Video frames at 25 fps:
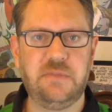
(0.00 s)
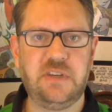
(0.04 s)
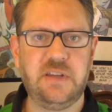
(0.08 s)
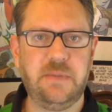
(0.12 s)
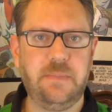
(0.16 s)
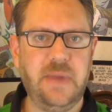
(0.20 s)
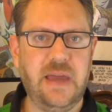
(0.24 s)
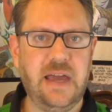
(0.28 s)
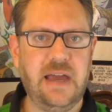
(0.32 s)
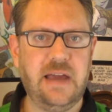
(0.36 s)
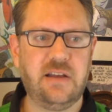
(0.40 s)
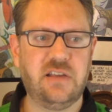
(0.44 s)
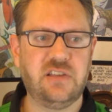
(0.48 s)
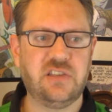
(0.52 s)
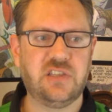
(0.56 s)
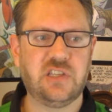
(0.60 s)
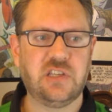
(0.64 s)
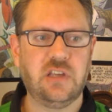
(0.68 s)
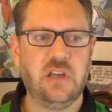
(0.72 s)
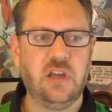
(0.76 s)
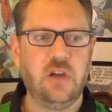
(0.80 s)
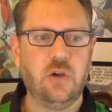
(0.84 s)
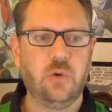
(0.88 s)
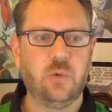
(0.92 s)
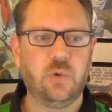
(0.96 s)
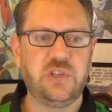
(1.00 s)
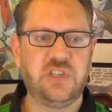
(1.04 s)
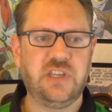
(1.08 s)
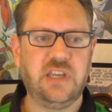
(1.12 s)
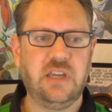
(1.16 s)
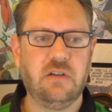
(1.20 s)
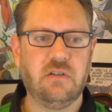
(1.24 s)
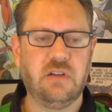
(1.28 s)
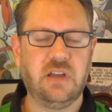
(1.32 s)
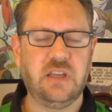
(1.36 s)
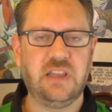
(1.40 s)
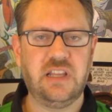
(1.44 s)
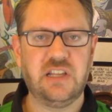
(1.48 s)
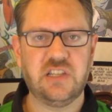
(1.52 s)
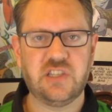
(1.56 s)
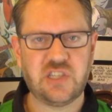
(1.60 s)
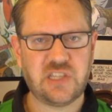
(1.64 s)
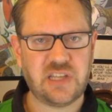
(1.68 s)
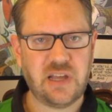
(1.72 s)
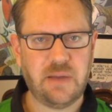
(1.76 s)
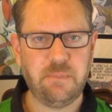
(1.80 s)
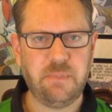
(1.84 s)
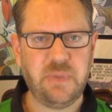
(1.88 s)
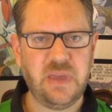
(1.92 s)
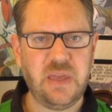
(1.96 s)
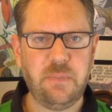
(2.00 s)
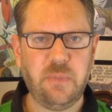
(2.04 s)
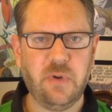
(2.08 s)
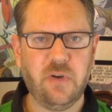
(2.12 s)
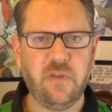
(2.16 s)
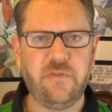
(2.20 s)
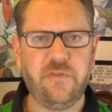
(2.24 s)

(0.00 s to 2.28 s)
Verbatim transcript: DeMatteis was hearing that some people